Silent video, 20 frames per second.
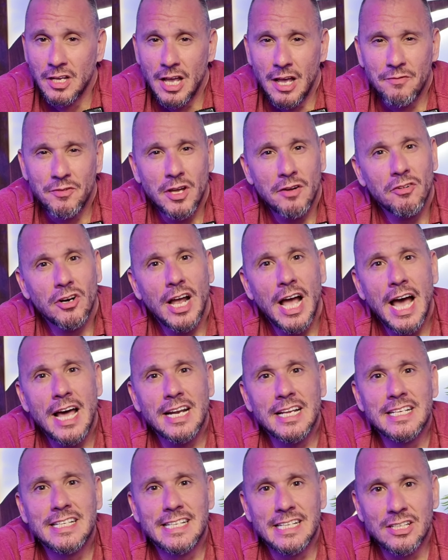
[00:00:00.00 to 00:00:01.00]
Have you ever had
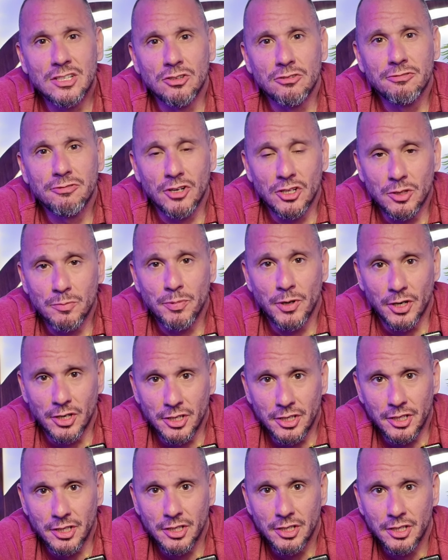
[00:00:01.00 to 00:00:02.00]
a deal fall
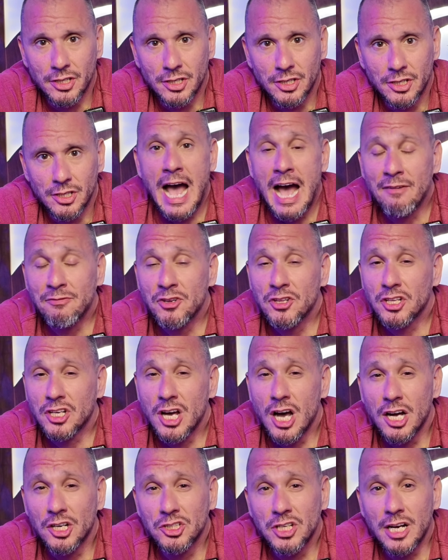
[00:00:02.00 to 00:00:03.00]
apart after the
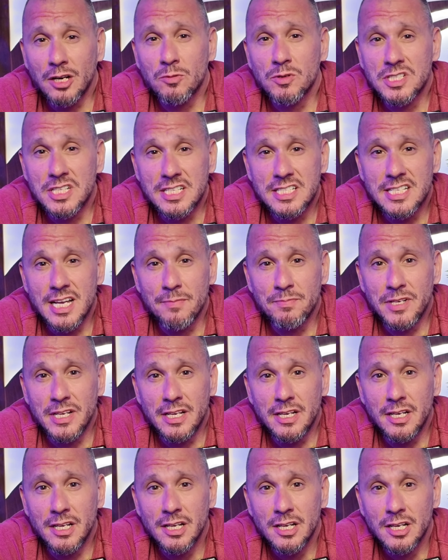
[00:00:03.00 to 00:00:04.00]
contract was
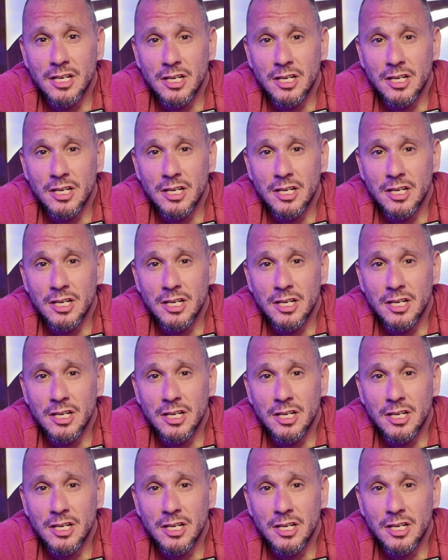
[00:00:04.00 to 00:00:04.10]
accepted